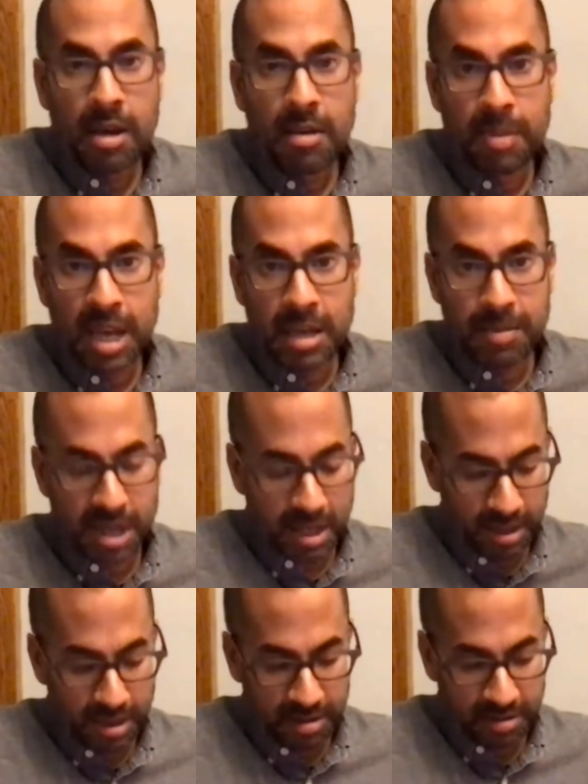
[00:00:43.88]

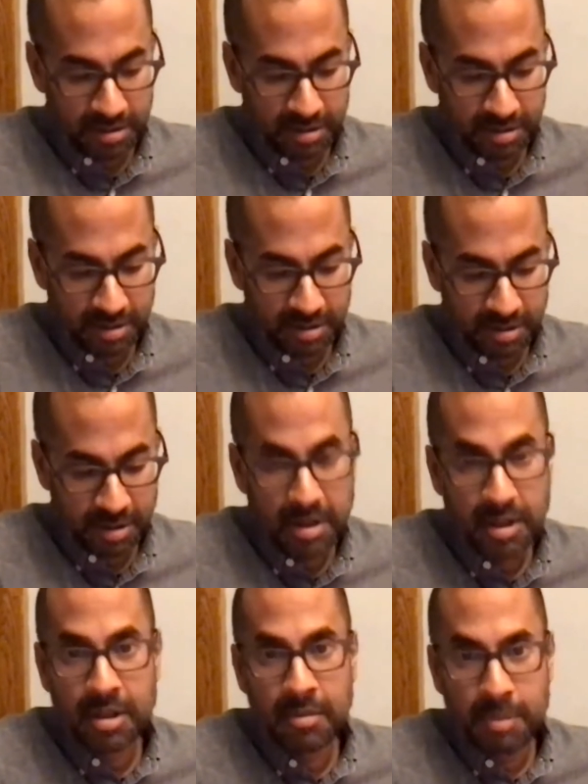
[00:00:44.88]
Maybe,
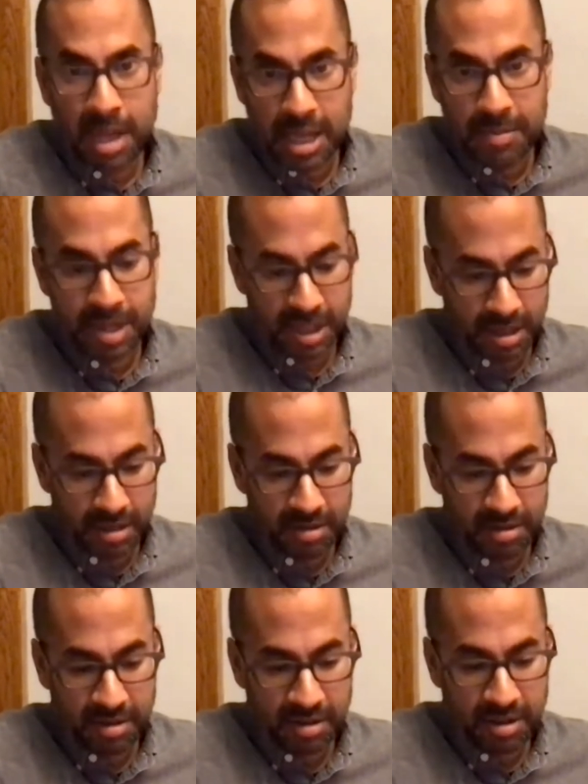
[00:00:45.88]
maybe
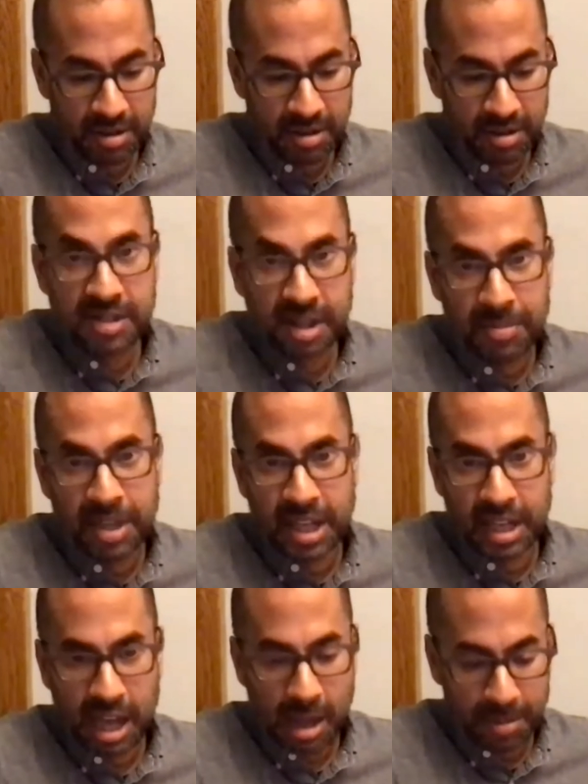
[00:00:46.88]
something
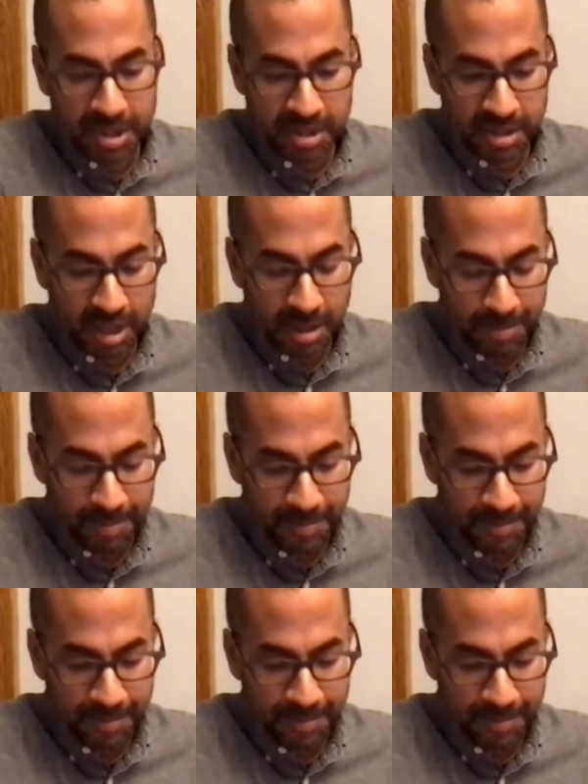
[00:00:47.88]
had happened to them.